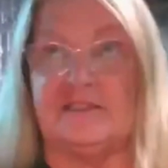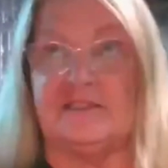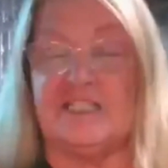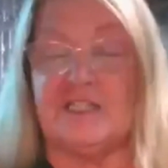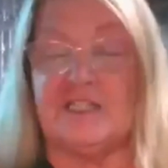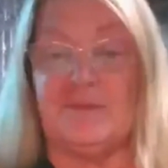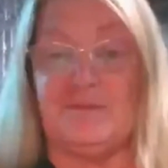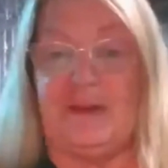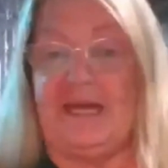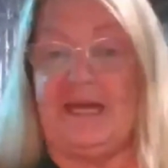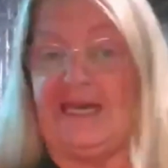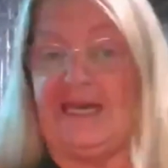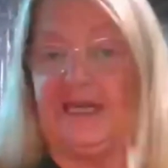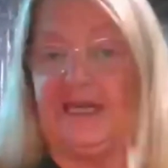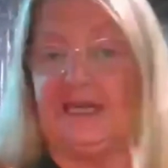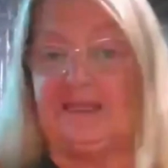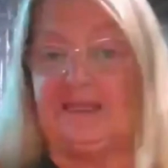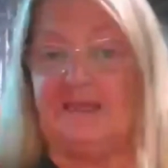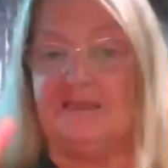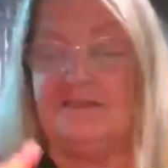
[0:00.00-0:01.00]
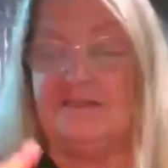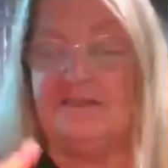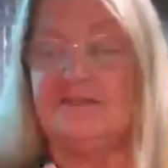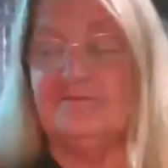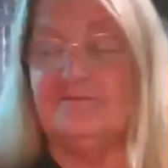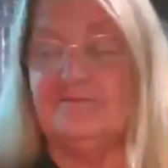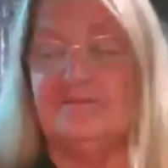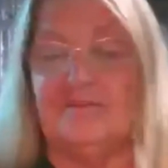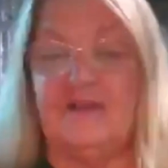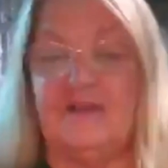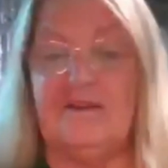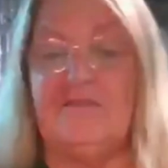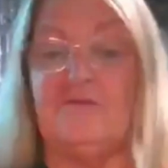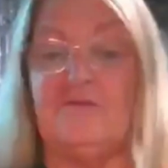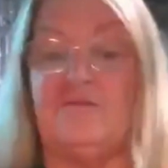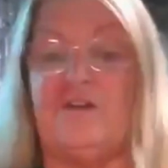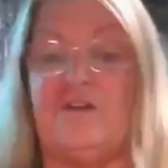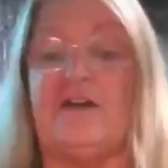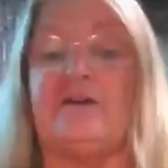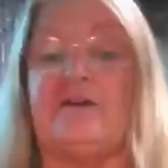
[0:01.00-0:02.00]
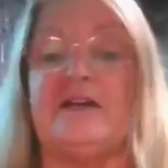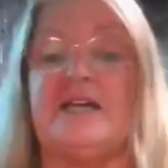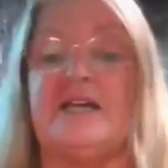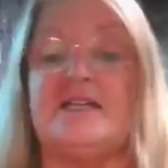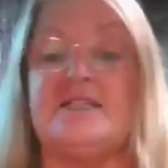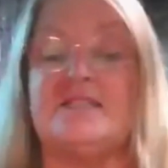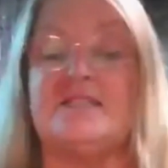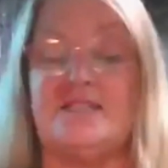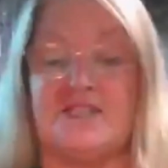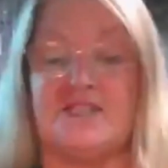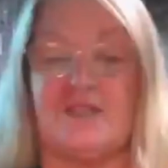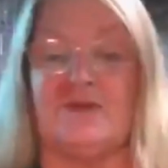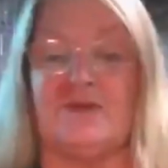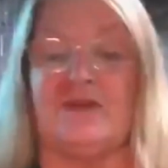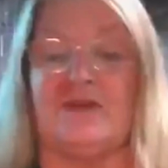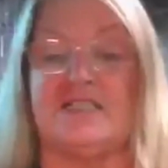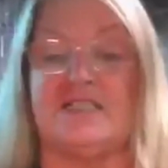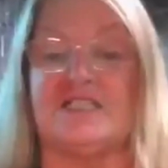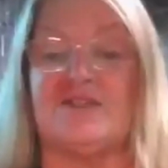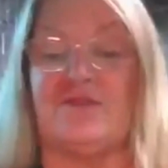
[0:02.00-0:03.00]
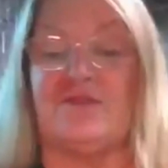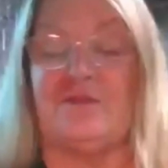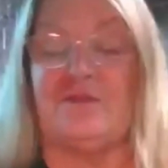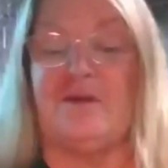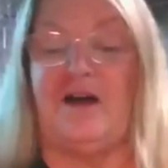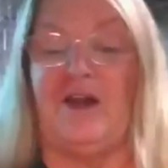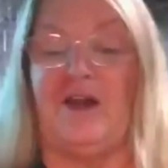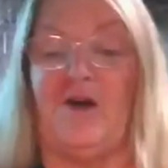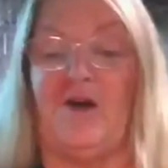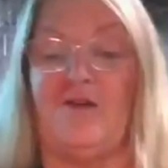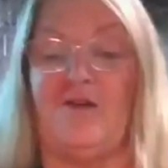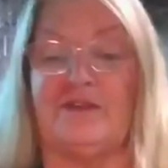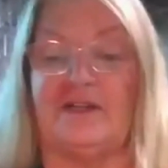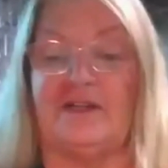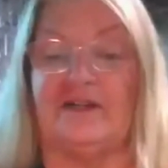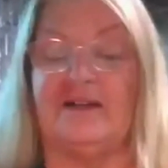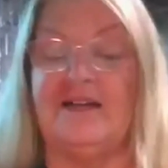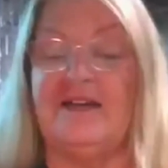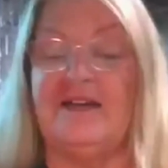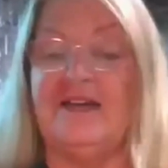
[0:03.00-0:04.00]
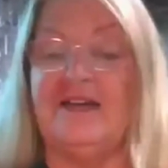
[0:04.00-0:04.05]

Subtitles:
Spain, various students from all over.